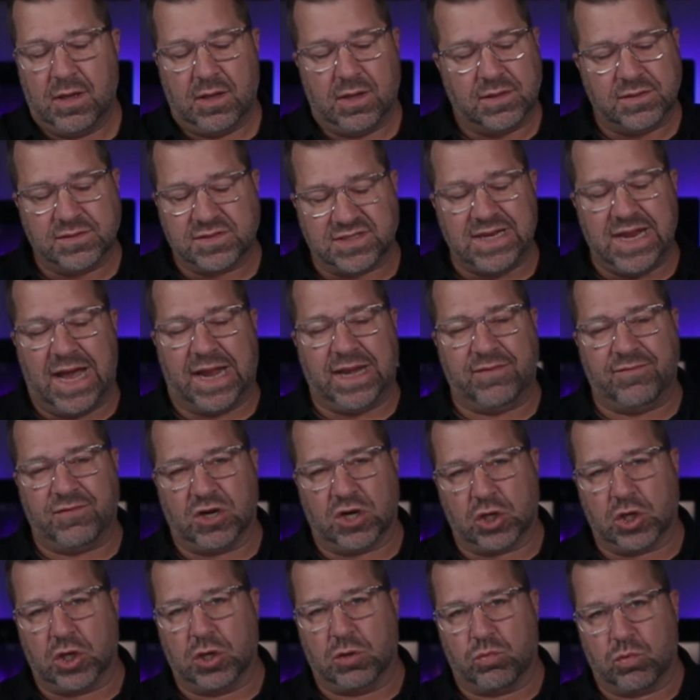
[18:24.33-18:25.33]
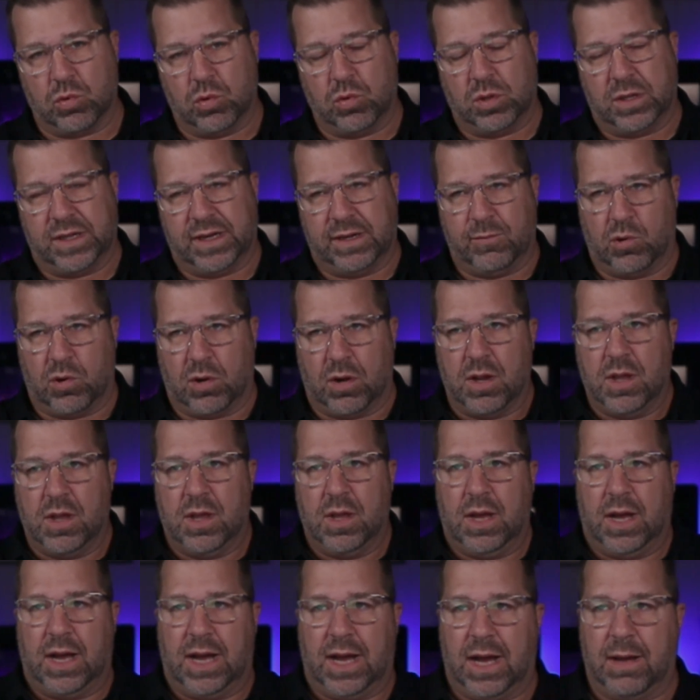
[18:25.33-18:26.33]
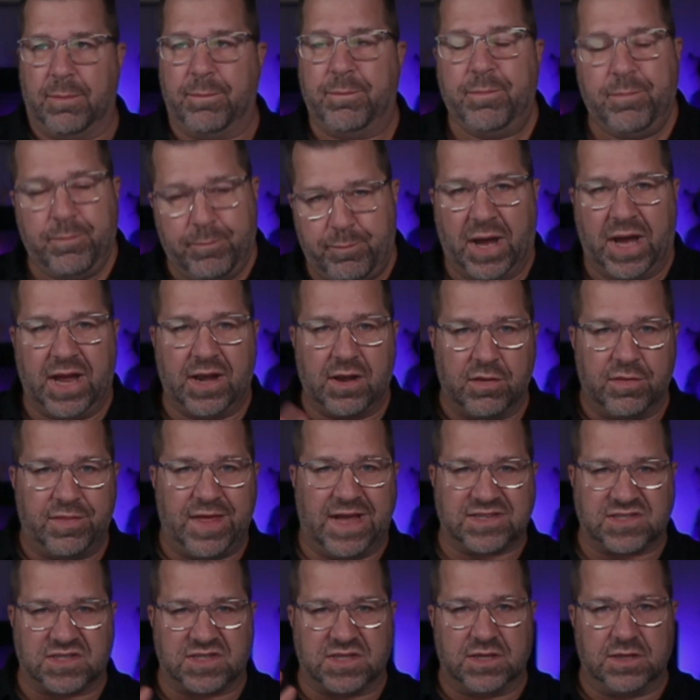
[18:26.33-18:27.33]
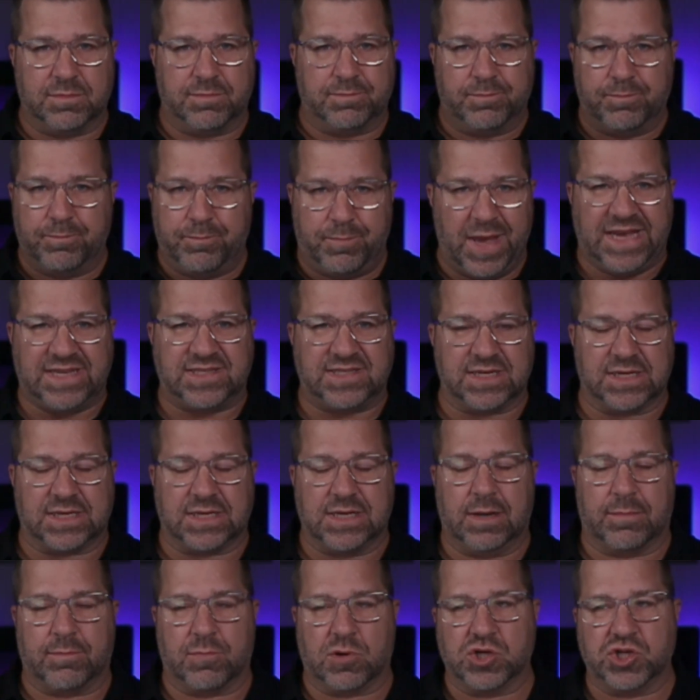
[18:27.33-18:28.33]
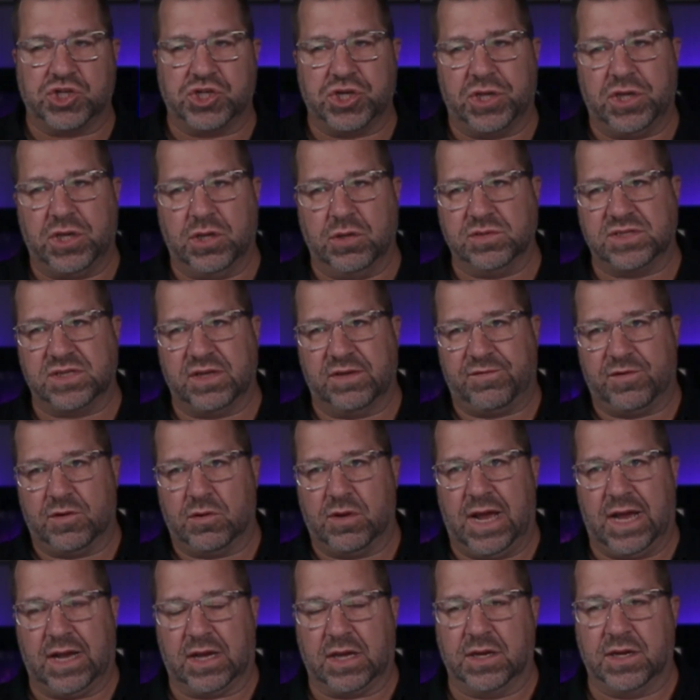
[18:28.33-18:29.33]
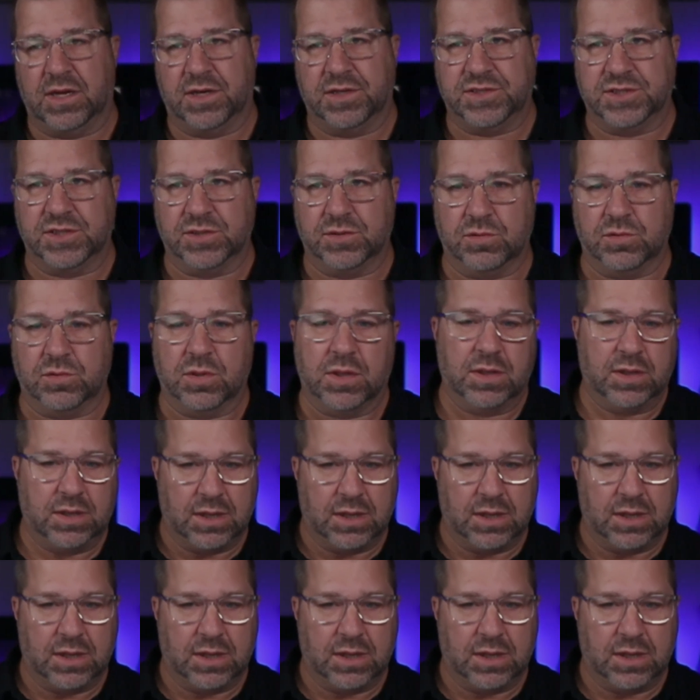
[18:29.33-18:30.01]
It's not even a good rule anymore. But that's the basic numbers you use if you're not going to do